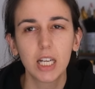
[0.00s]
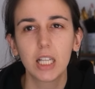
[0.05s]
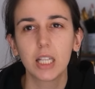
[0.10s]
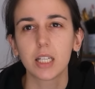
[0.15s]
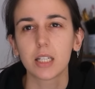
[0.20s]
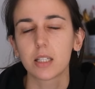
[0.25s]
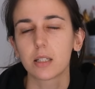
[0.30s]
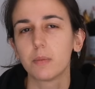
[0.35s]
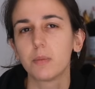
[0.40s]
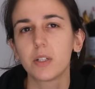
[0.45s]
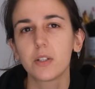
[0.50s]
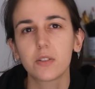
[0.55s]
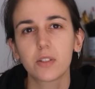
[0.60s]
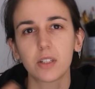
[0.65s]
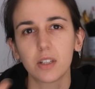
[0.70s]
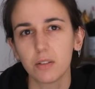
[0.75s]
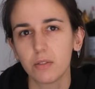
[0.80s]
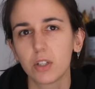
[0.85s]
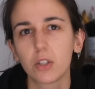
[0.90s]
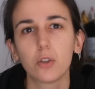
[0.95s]
Like somebody's
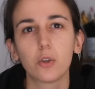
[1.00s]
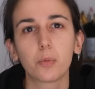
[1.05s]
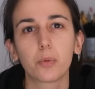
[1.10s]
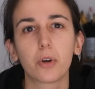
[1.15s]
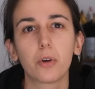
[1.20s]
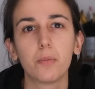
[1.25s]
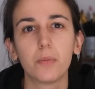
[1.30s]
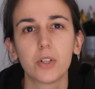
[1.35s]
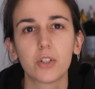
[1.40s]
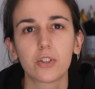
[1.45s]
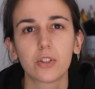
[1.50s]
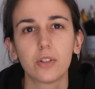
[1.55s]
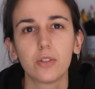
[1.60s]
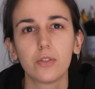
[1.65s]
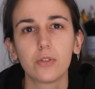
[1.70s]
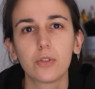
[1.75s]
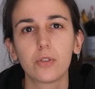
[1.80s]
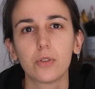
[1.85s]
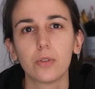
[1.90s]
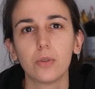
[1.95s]
giving you
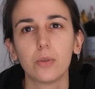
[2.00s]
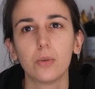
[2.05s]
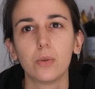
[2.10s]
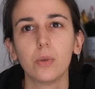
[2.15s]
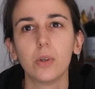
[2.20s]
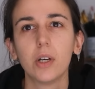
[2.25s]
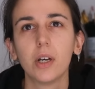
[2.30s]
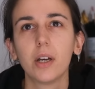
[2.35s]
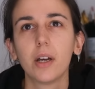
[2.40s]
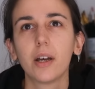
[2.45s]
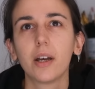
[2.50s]
permission to